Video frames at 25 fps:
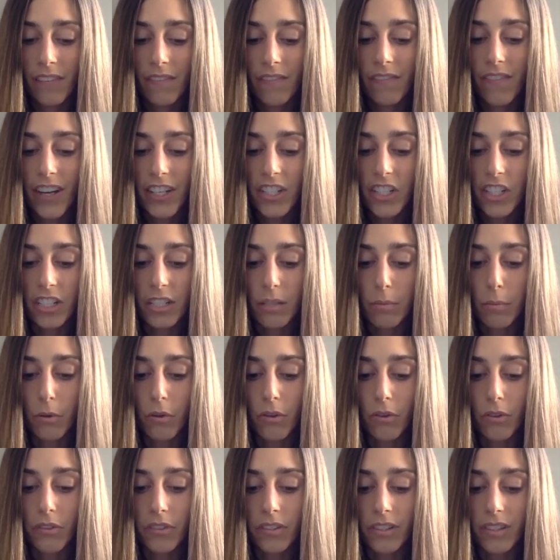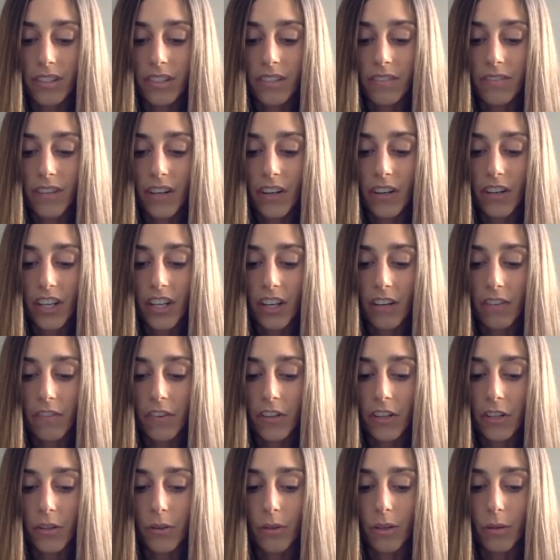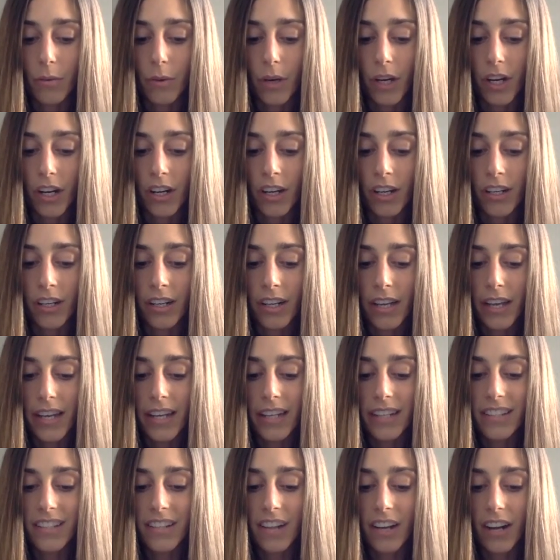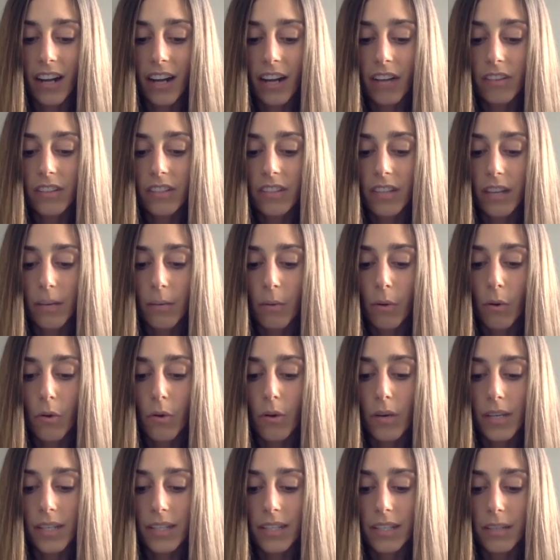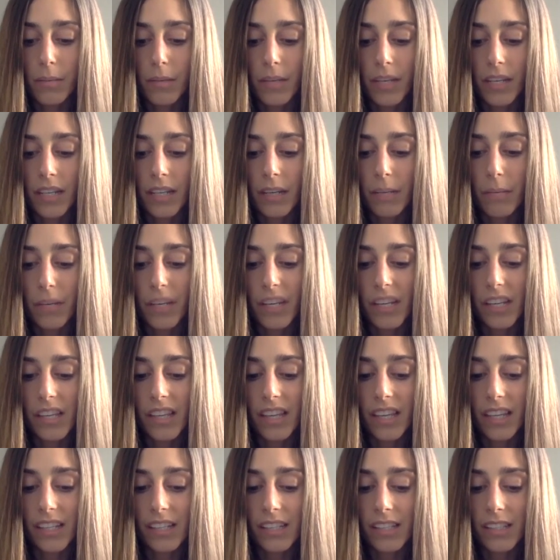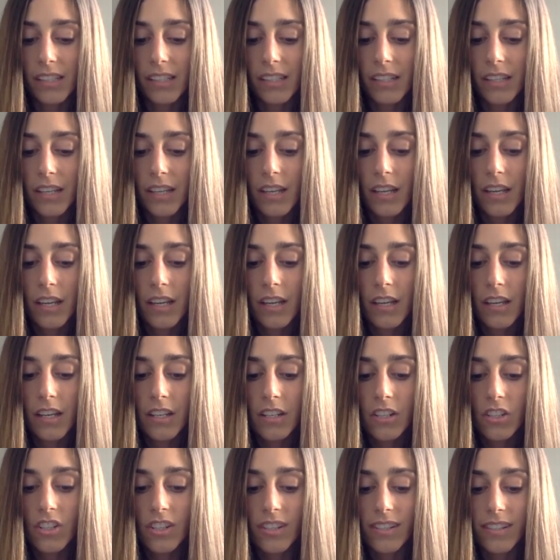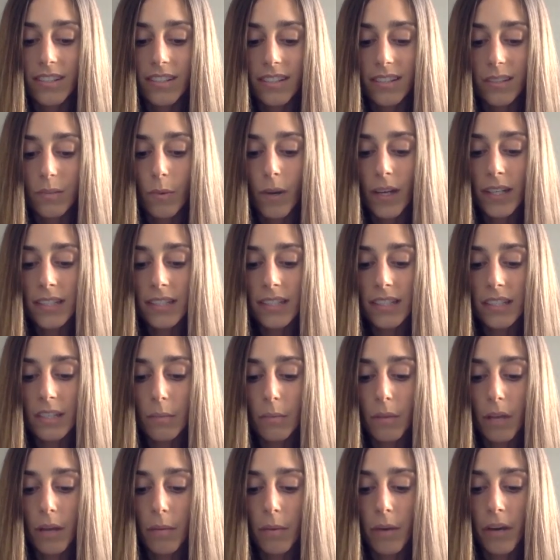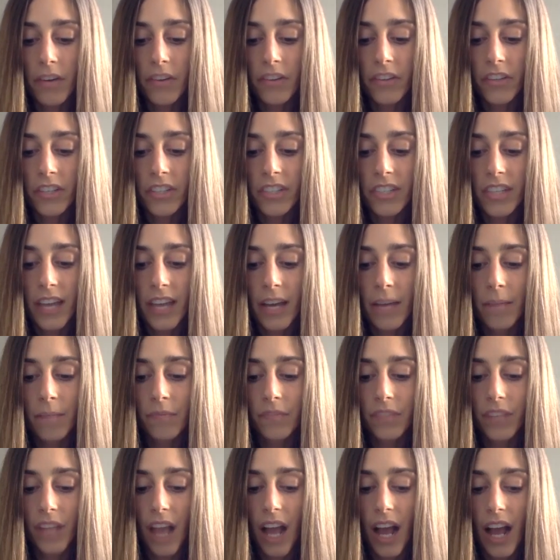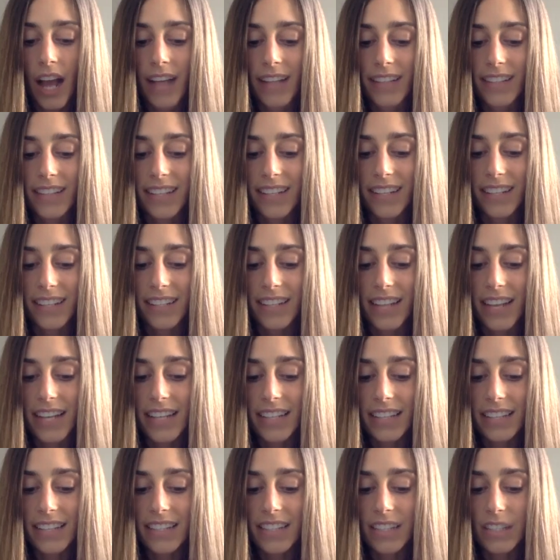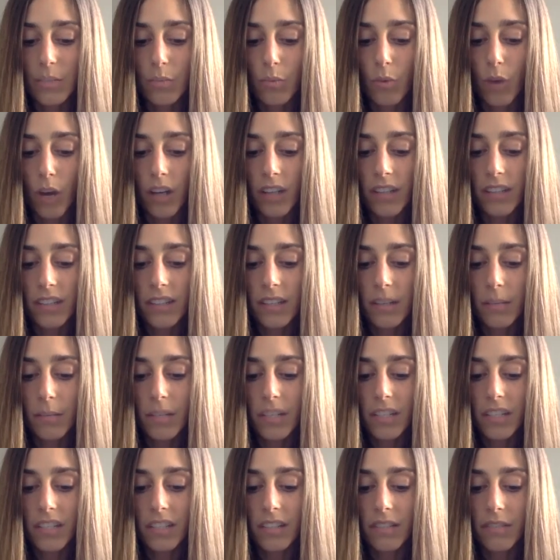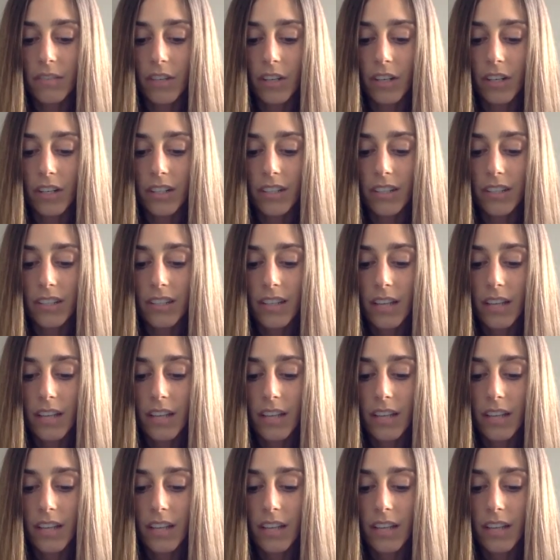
Vegetables is very good for you, he went on. It is not wholesome always to be eating meaty things. Just this once, the blood bottler said. I is going to taste these rotten meats of yours.